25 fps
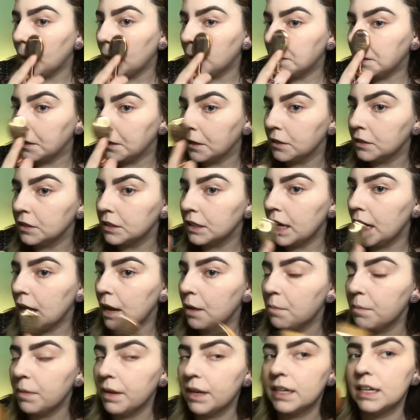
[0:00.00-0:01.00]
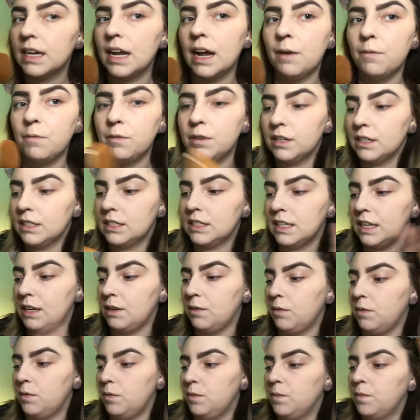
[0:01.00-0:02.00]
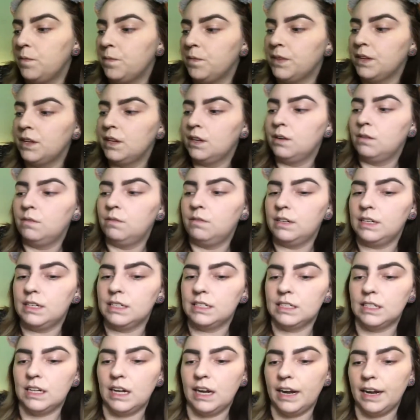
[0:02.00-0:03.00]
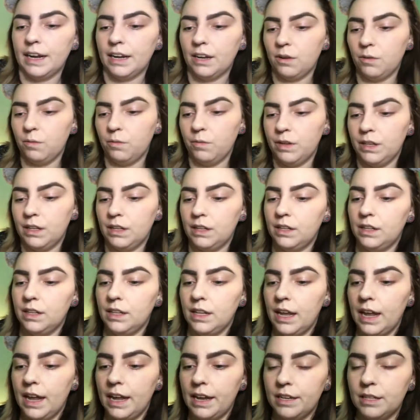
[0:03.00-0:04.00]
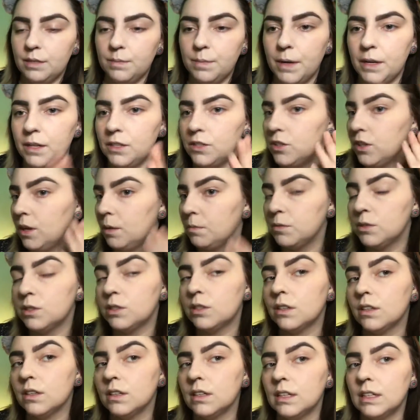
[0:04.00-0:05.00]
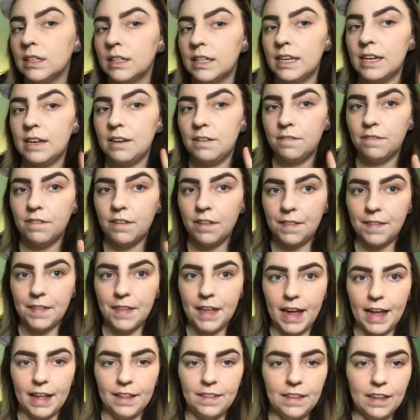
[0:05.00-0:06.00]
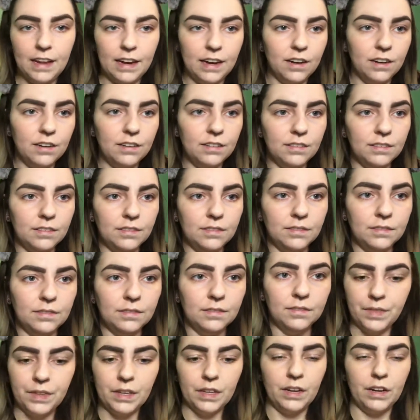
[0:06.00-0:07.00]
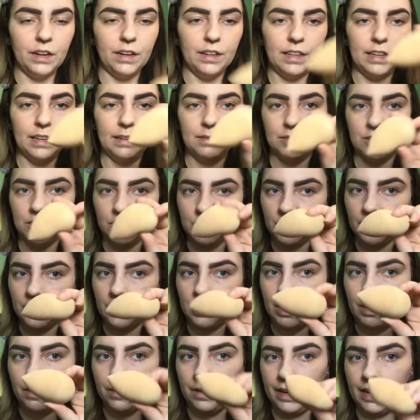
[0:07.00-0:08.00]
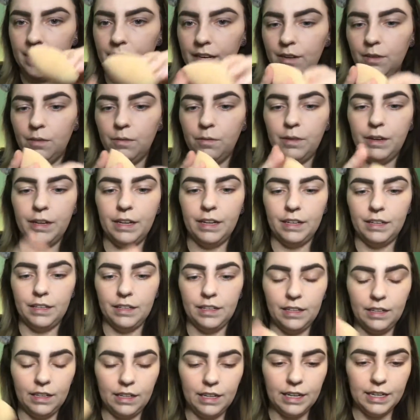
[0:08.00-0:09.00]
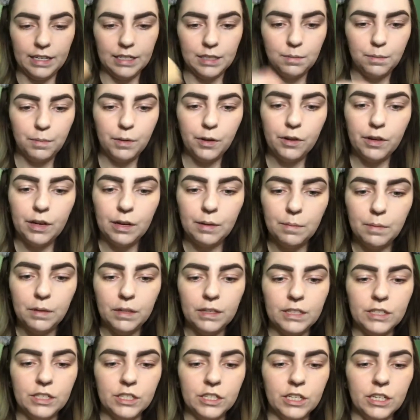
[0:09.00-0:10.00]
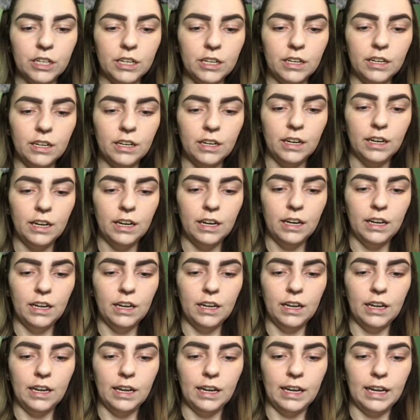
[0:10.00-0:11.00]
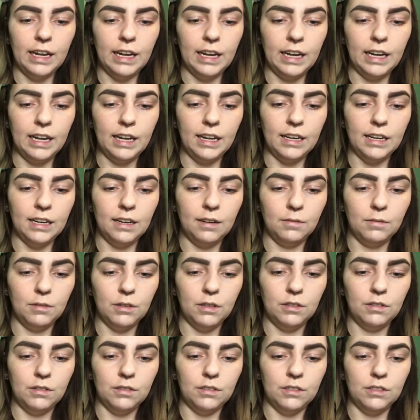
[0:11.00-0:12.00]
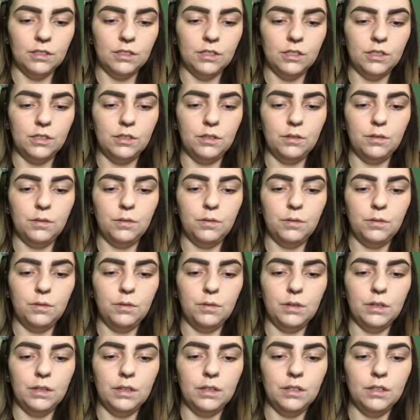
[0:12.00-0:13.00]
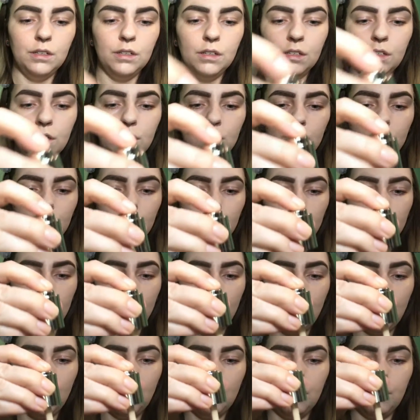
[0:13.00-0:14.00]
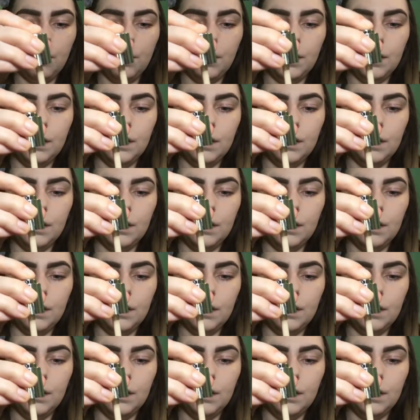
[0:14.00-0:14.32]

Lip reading: a 3rd time, but I want to see what it's like with a sponge. So I'm just going to leave that there. Alright, then I'm just going to go in with this beauty blender. Again, I'm going to drop